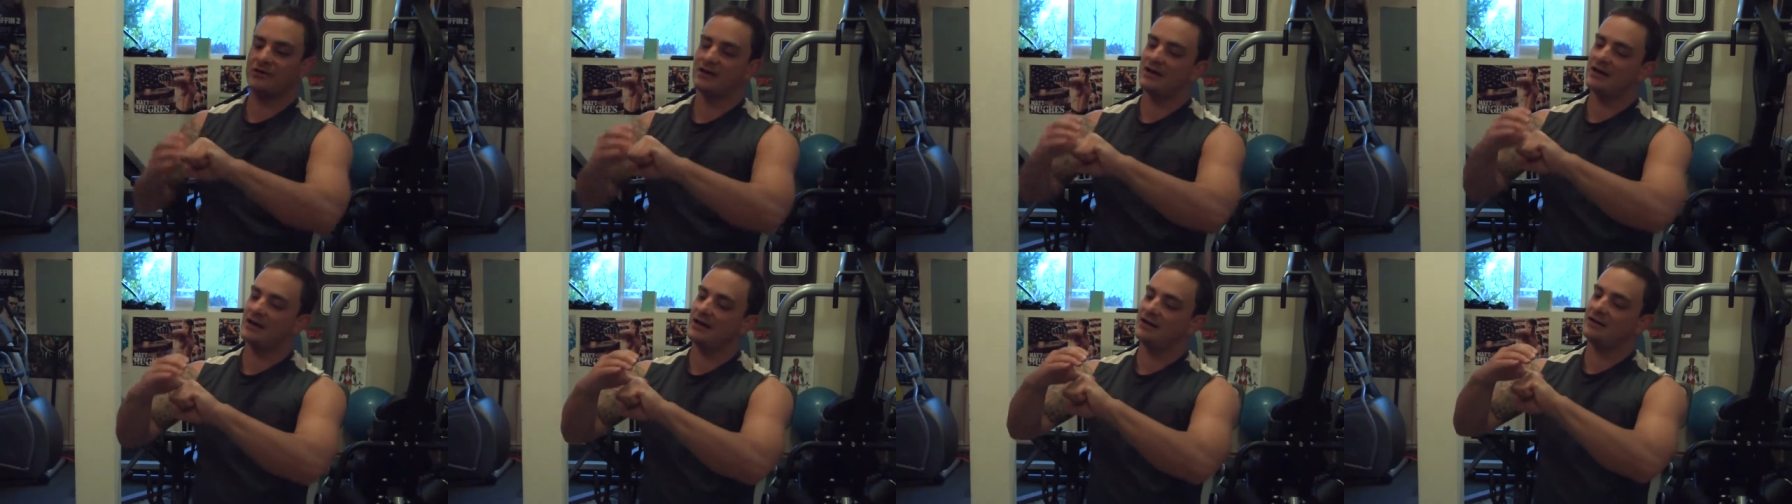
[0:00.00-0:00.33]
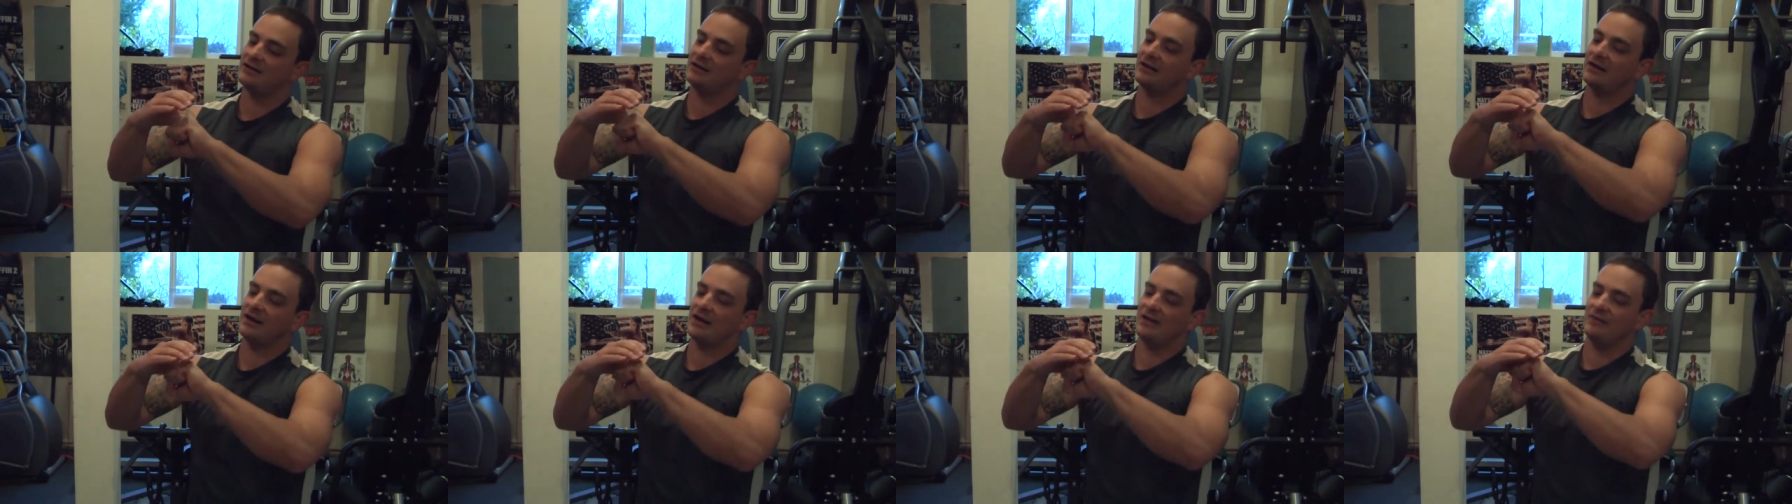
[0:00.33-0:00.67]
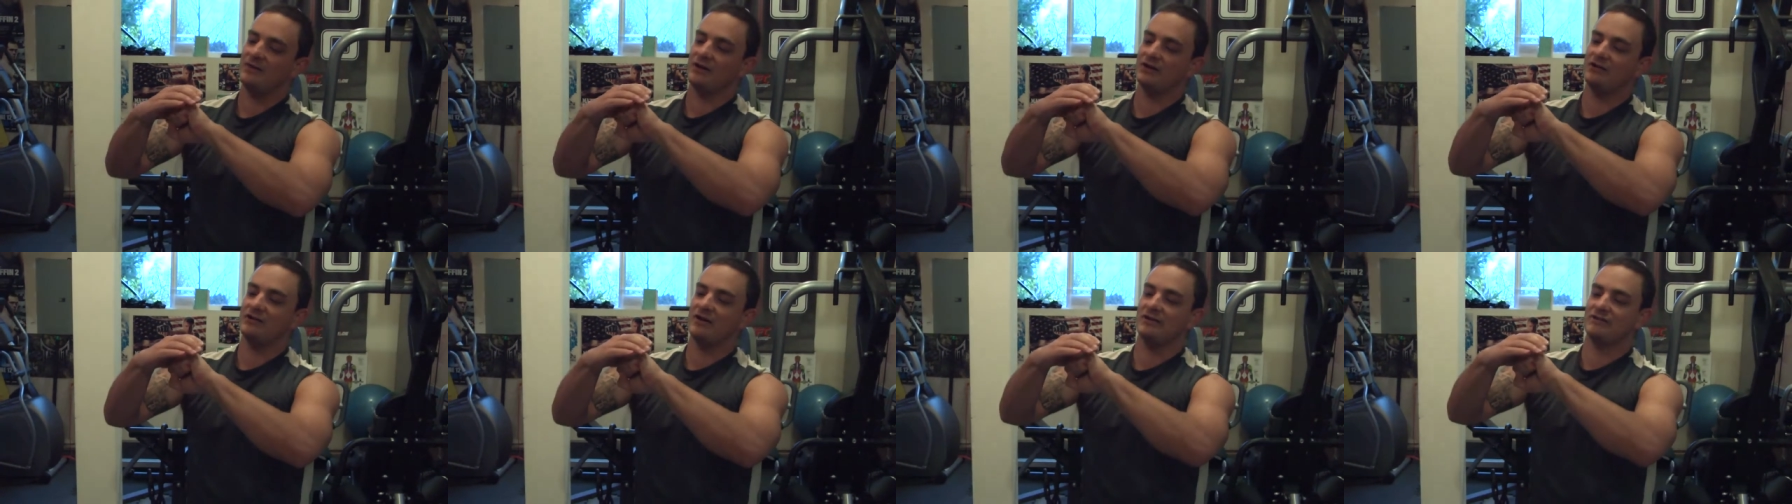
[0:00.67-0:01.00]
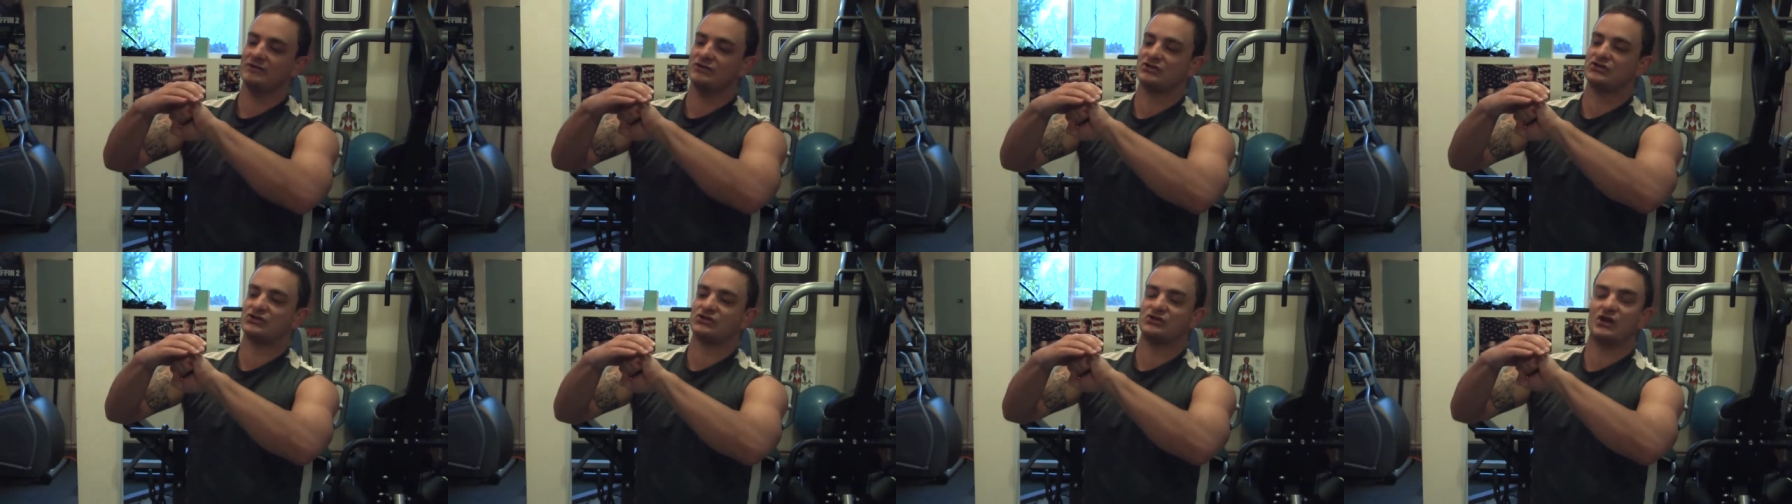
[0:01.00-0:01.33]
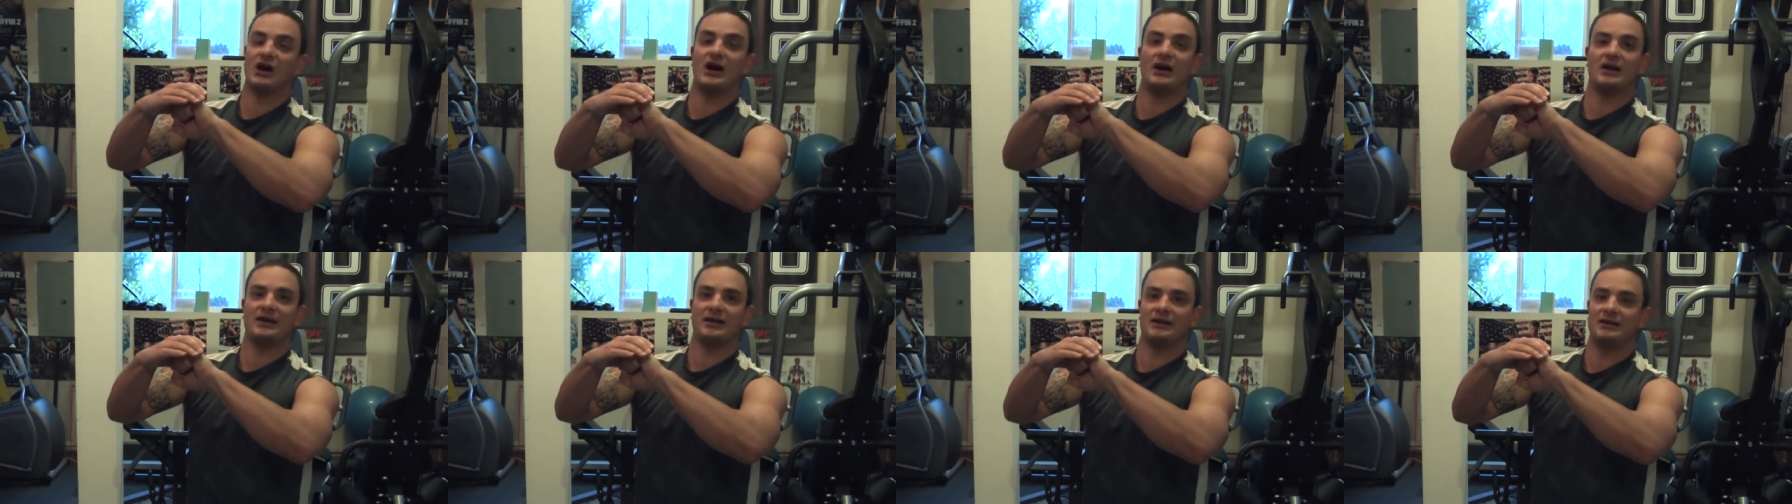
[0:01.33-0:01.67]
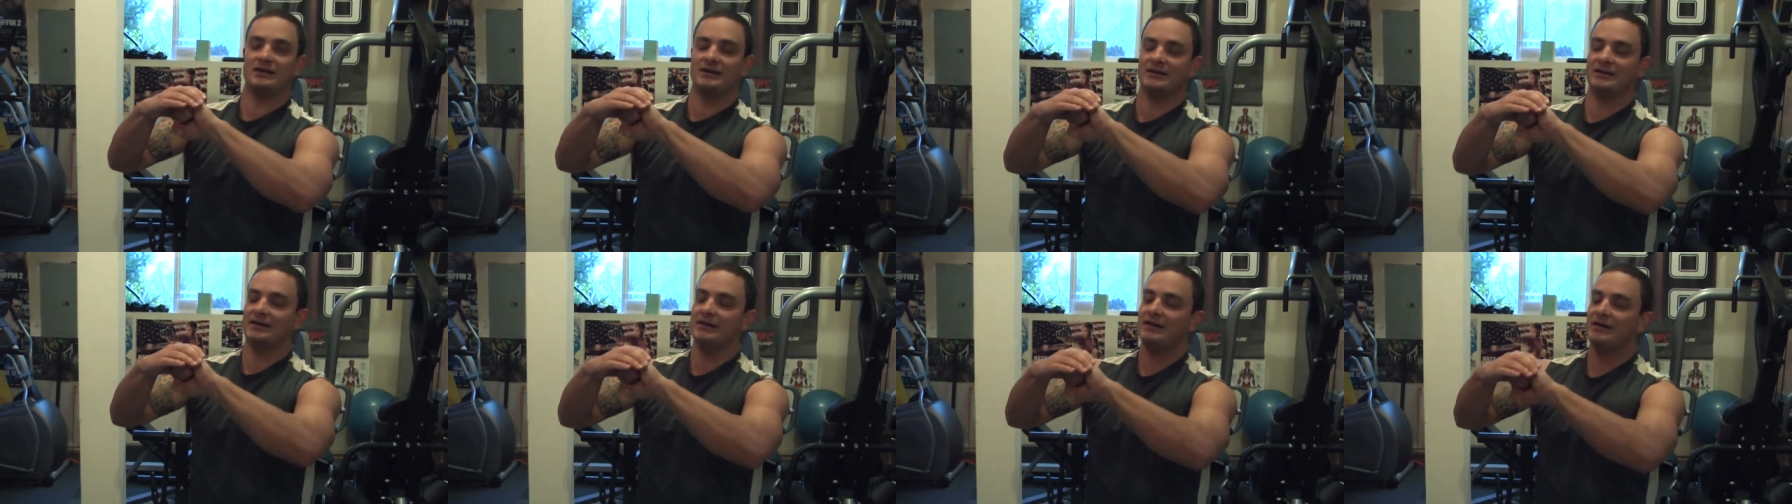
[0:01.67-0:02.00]
the end, and then you have a
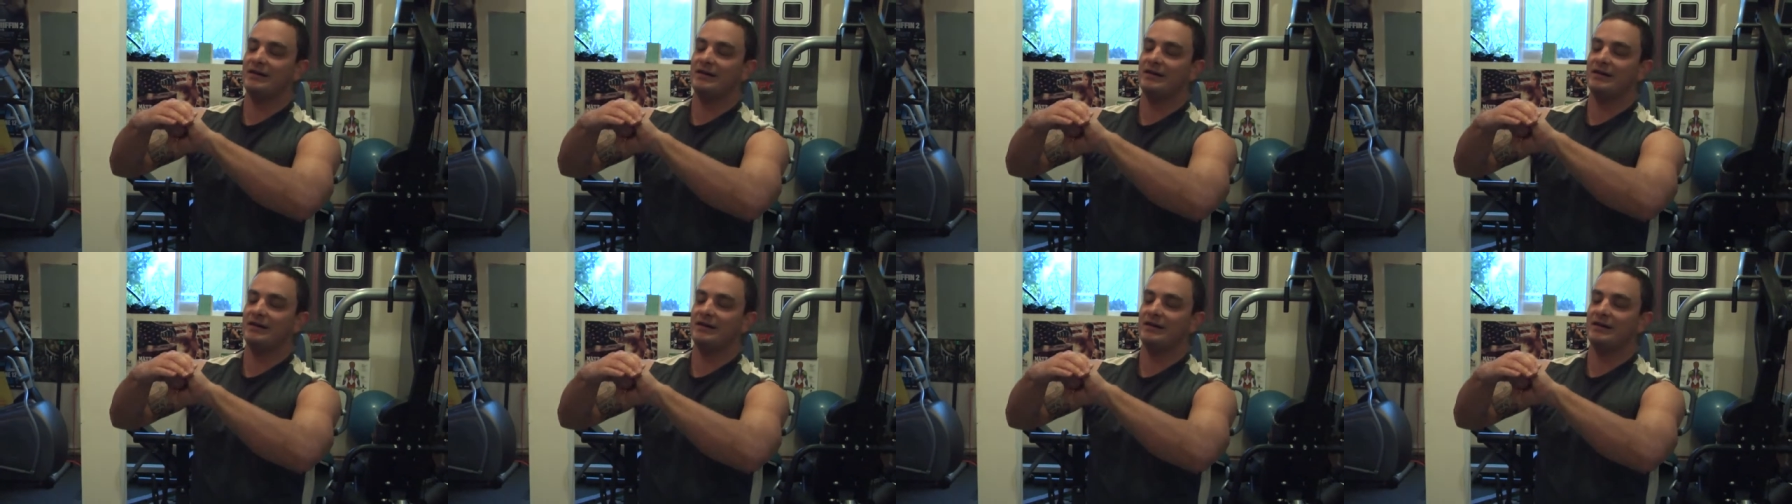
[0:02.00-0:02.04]
socket.